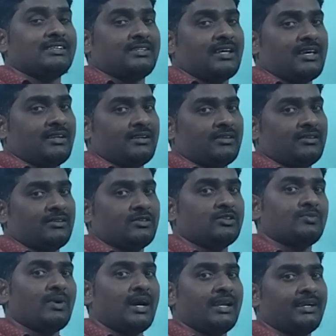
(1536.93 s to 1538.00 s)
Intestine,
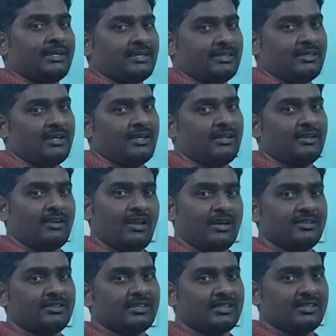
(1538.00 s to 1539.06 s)
small
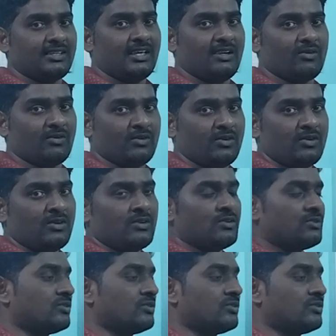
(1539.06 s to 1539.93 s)
intestine, large intestine, there no.